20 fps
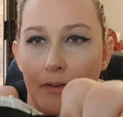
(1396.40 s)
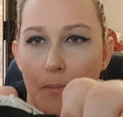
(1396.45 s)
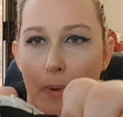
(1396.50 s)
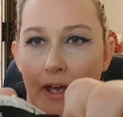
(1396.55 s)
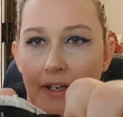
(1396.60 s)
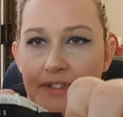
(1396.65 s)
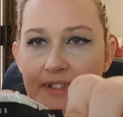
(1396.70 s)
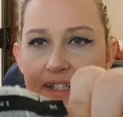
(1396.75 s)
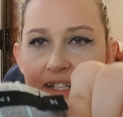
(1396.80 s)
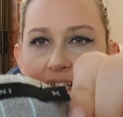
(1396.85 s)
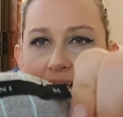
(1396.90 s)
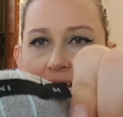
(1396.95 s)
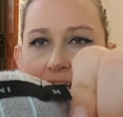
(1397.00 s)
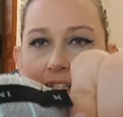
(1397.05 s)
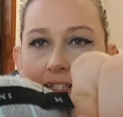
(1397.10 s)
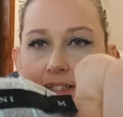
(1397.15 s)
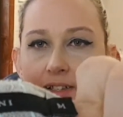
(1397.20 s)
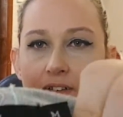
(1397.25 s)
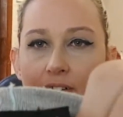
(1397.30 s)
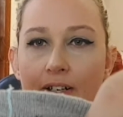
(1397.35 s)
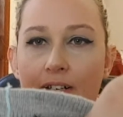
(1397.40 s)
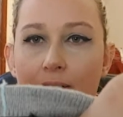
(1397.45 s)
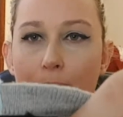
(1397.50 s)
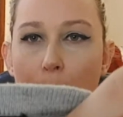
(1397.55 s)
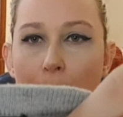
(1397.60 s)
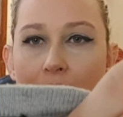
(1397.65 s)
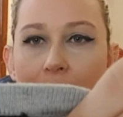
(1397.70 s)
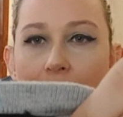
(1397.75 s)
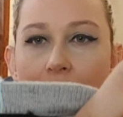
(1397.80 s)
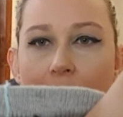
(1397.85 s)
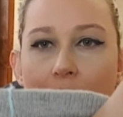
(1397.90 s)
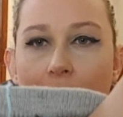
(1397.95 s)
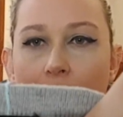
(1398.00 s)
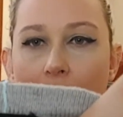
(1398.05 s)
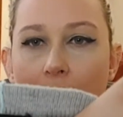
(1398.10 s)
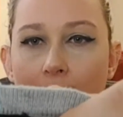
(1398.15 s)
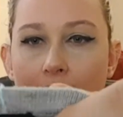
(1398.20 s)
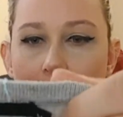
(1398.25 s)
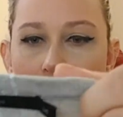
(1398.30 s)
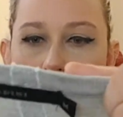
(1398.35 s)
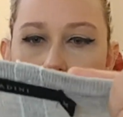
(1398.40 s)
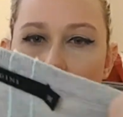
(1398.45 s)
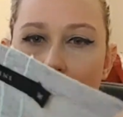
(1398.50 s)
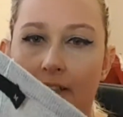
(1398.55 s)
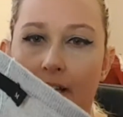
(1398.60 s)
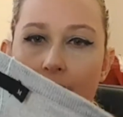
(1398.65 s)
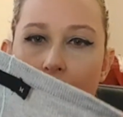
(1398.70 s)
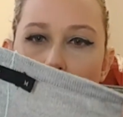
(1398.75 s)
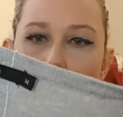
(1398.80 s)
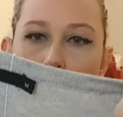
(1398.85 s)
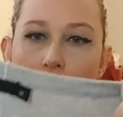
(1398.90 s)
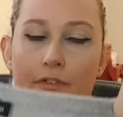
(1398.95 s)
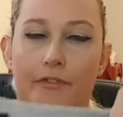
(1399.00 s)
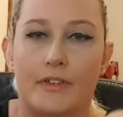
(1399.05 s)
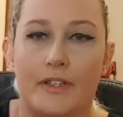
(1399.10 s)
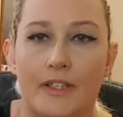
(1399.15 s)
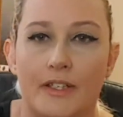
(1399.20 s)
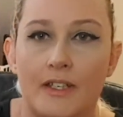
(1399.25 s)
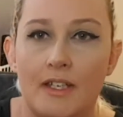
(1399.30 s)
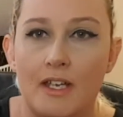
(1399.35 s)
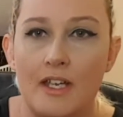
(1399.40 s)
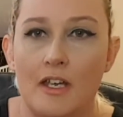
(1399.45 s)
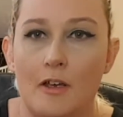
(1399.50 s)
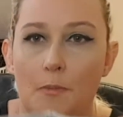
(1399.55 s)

Padini, never heard of it.